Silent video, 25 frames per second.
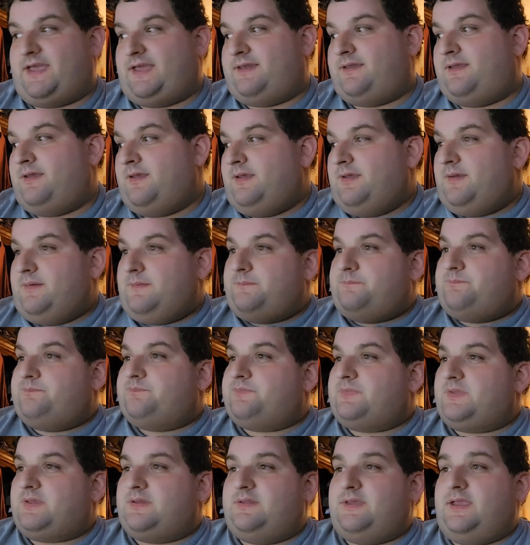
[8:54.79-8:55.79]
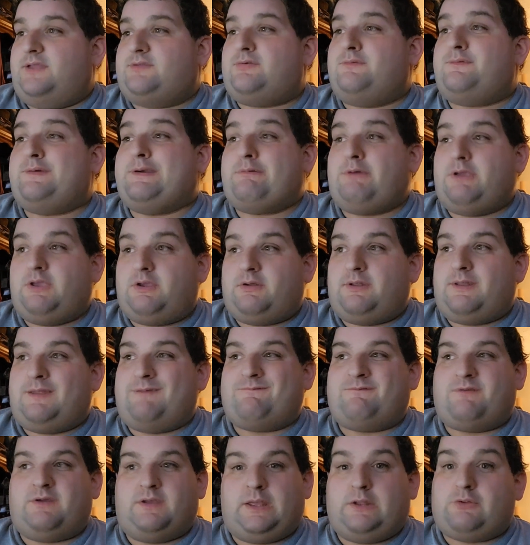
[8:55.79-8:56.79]
And it's a very
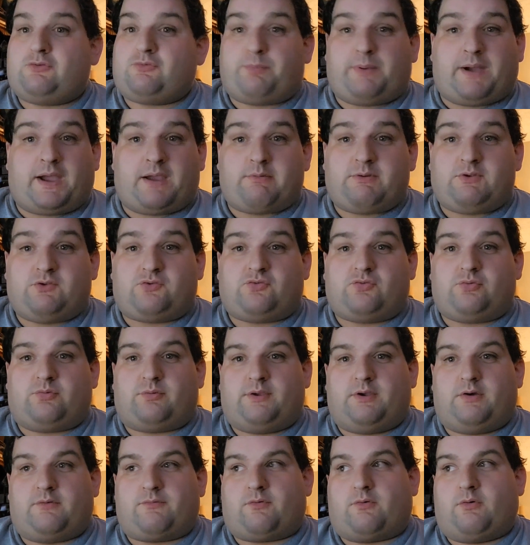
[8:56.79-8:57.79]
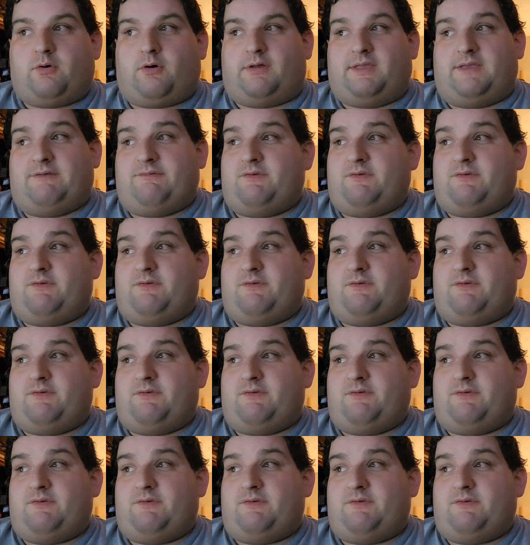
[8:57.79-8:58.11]
good, inspiring story overall.